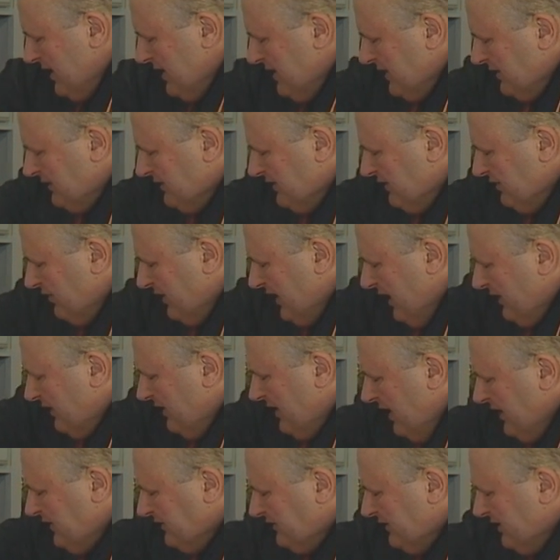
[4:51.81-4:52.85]
You see they're getting
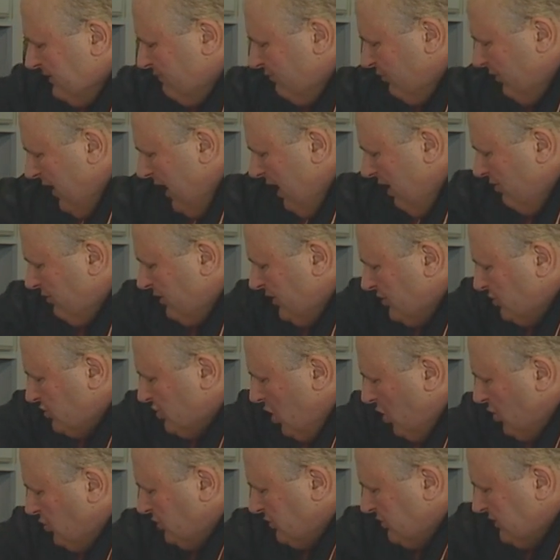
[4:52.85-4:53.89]
nice and brown and
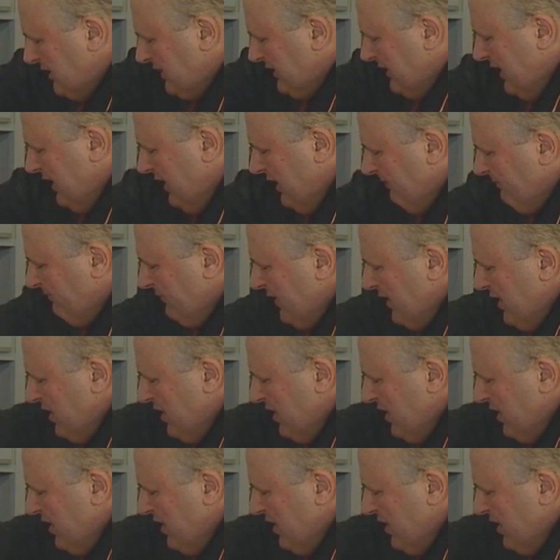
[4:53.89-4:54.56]
toasty there.